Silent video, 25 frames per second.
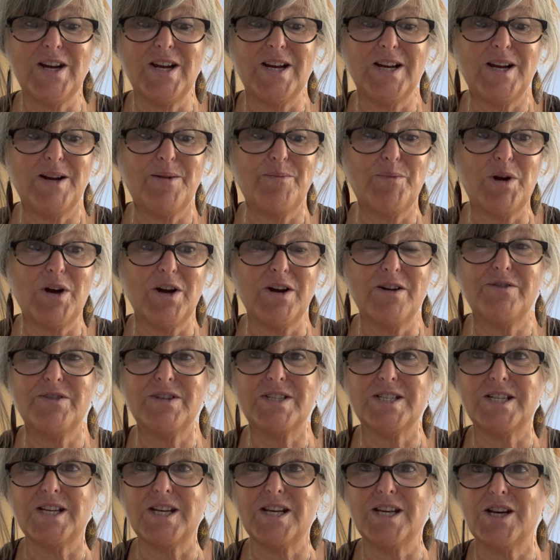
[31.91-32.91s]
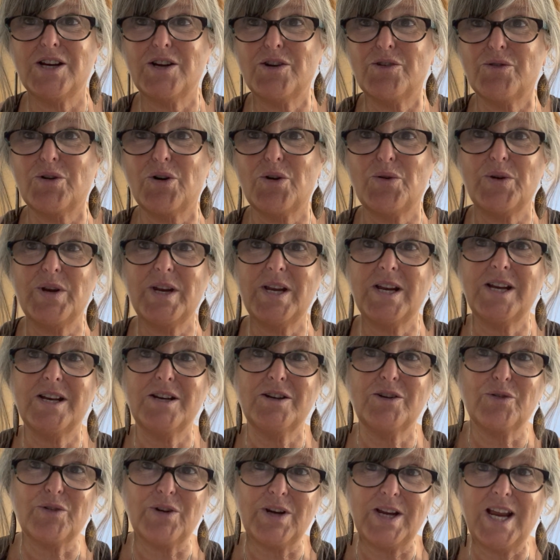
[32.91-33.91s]
and I'm harvesting and growing
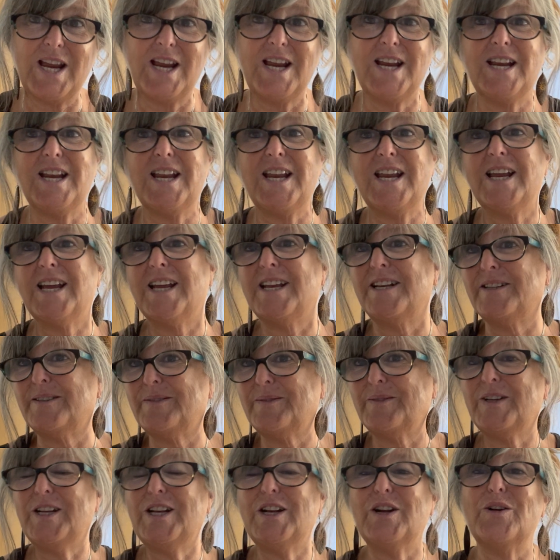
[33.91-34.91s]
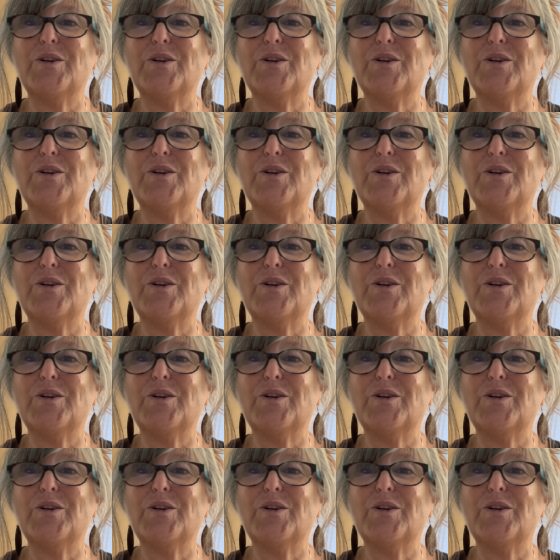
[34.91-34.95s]
and creating and,